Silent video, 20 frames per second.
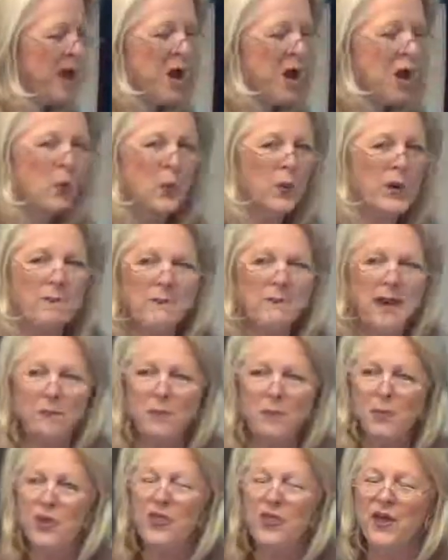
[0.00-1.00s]

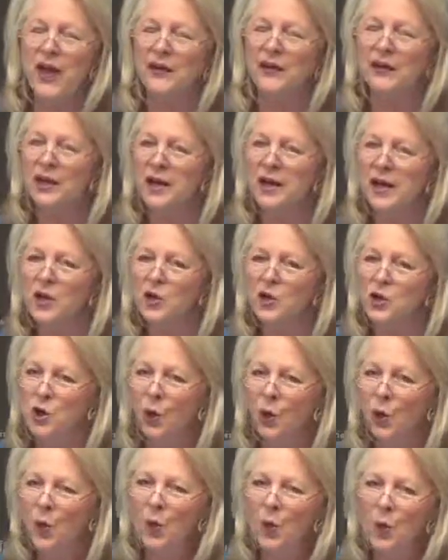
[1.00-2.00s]
Remember that
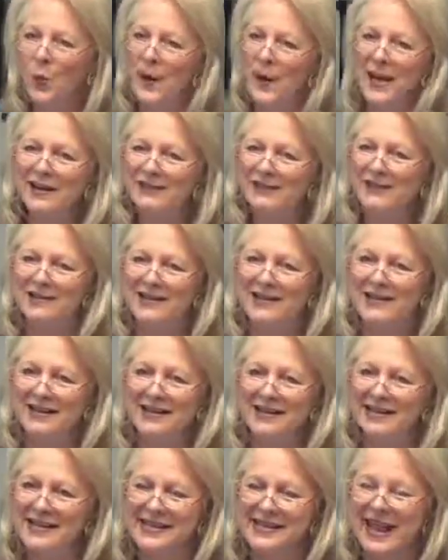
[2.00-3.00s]
your
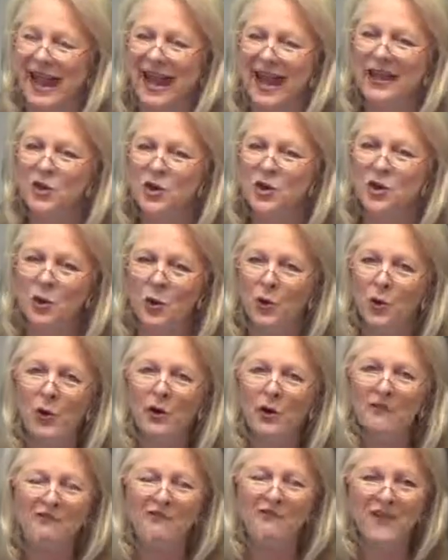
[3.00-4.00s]
weaknesses and your
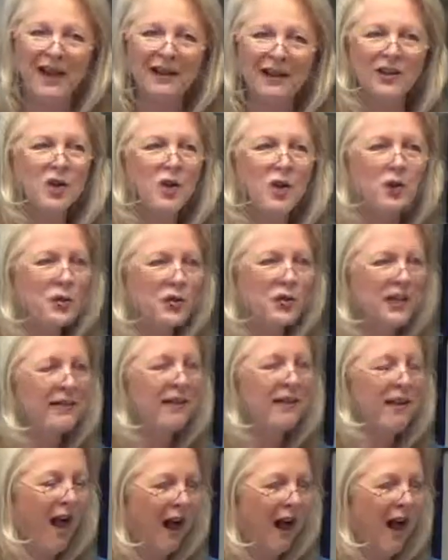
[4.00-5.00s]
failures
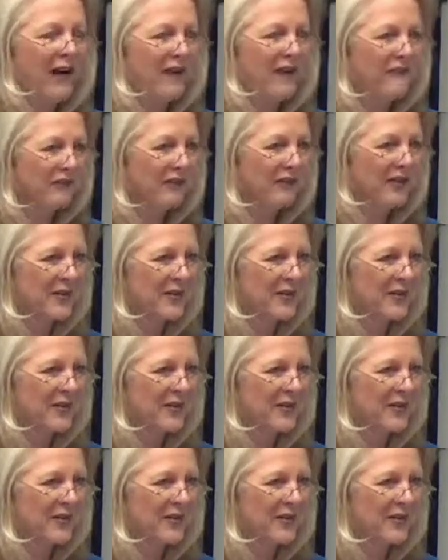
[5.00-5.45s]
in life